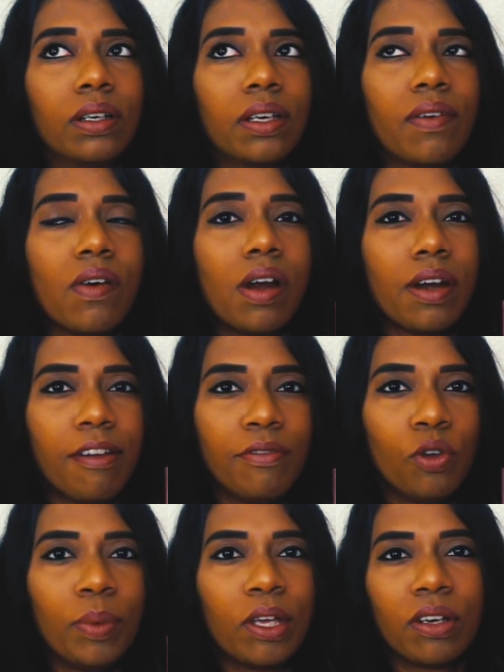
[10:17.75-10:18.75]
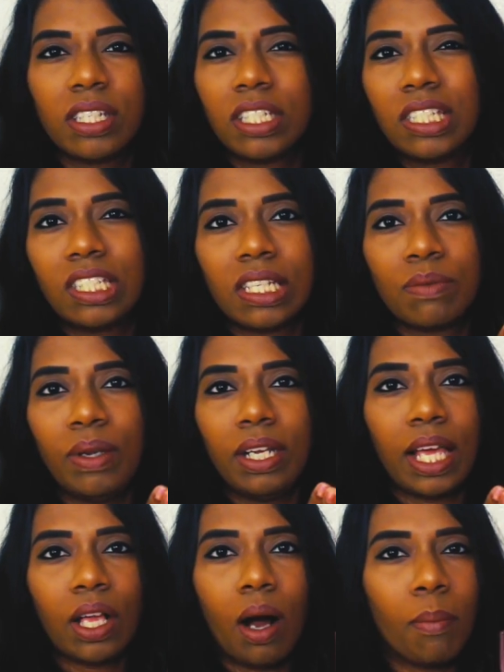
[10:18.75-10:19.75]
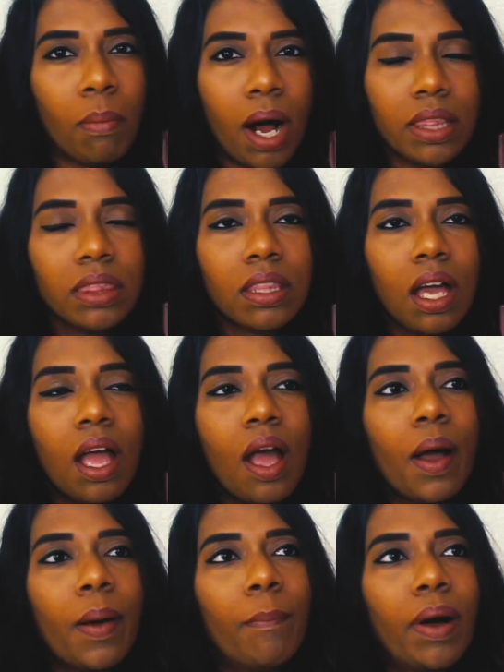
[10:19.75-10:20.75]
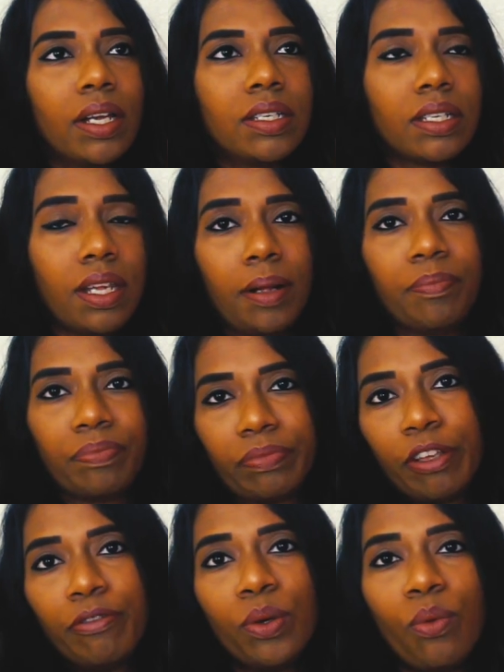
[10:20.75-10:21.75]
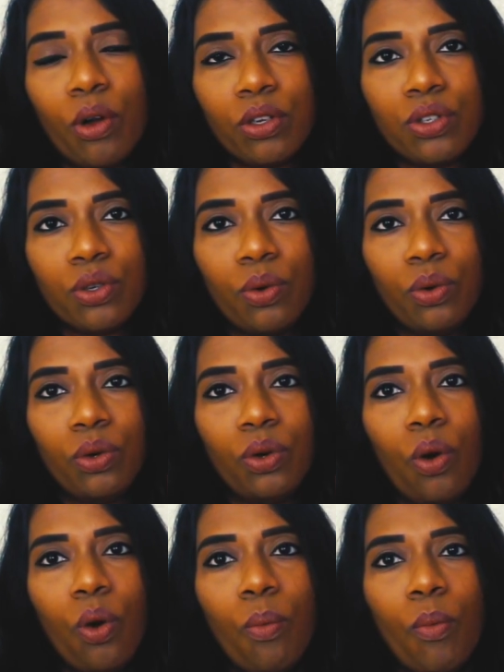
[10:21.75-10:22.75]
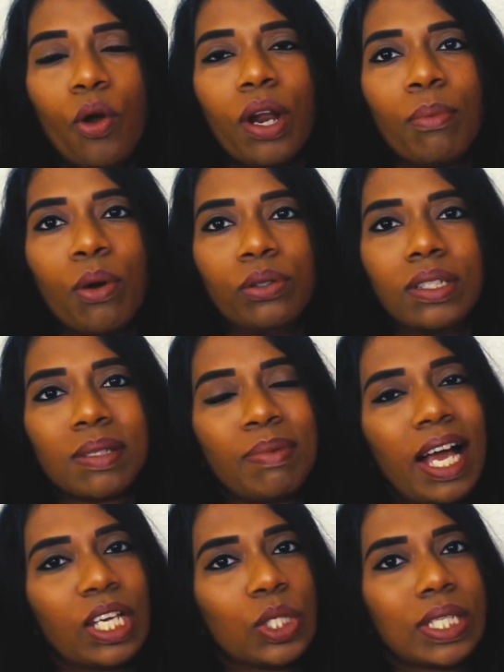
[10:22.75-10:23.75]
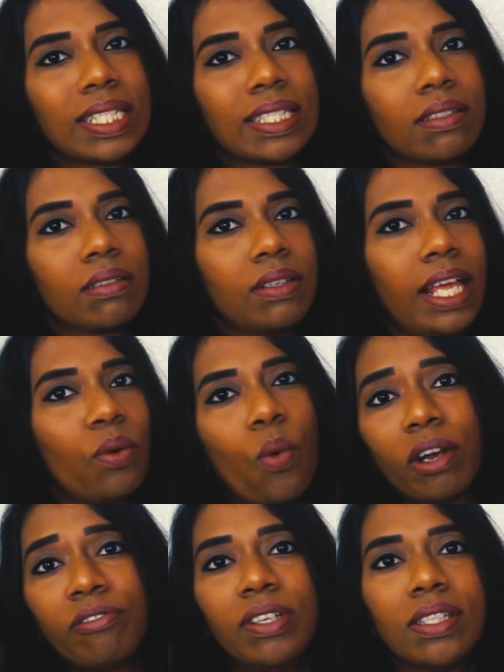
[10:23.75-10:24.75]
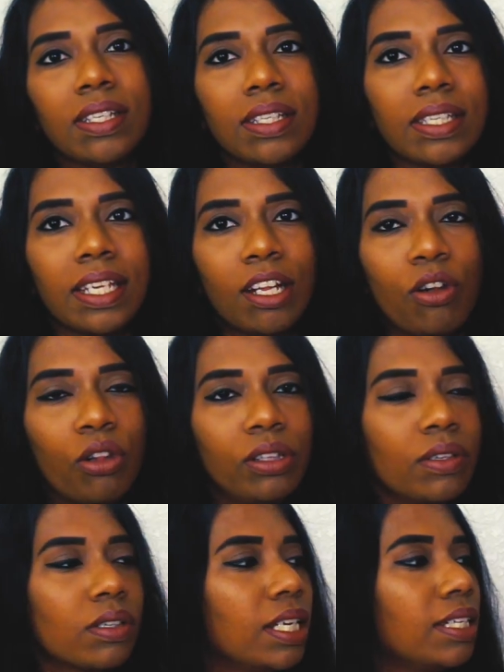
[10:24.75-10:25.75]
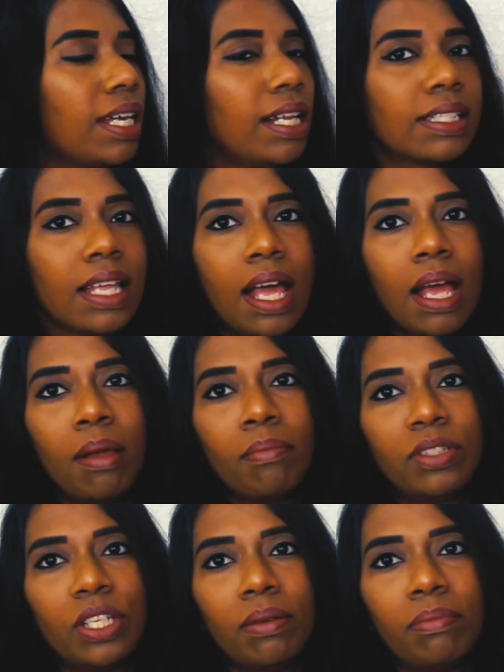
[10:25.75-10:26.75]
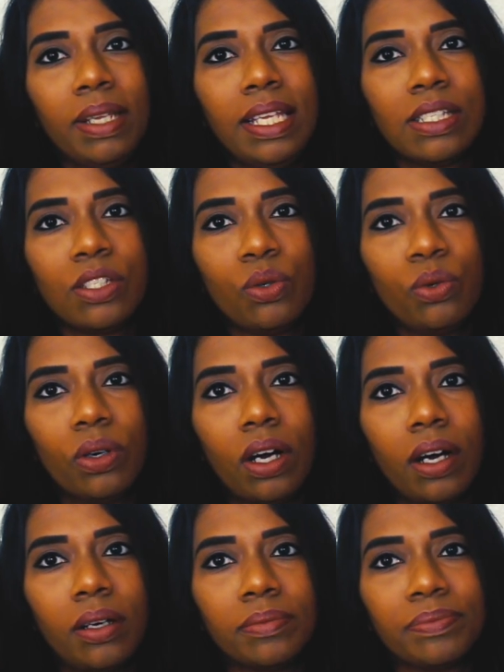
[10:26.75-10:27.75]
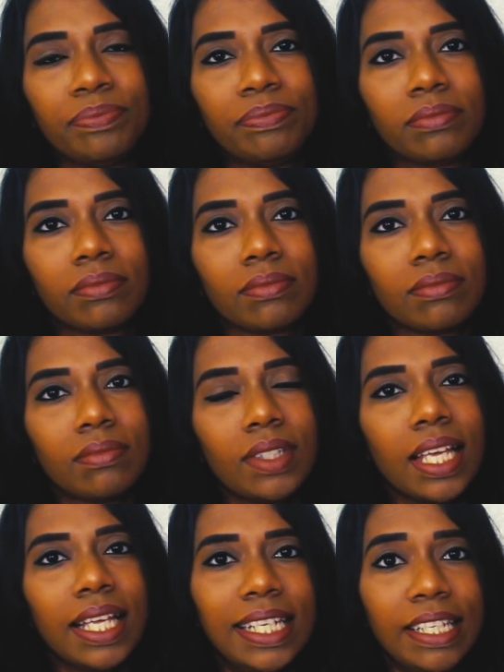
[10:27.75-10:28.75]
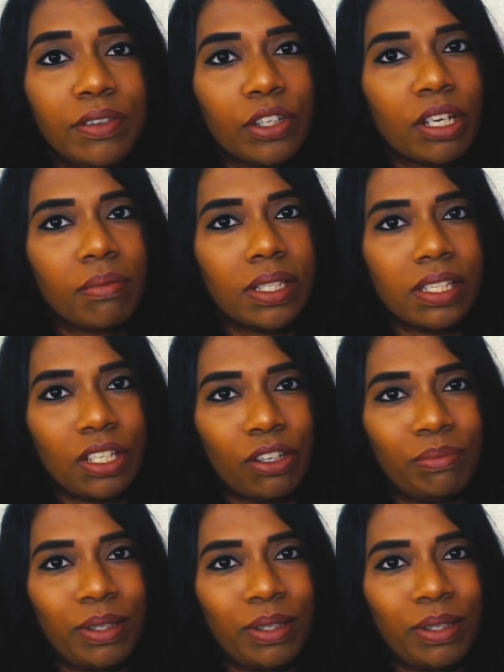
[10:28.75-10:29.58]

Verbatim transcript: give a review because it's just been like a month but yeah if you want to know more about this bag just like what fits inside and all those details then please do um, leave your comments down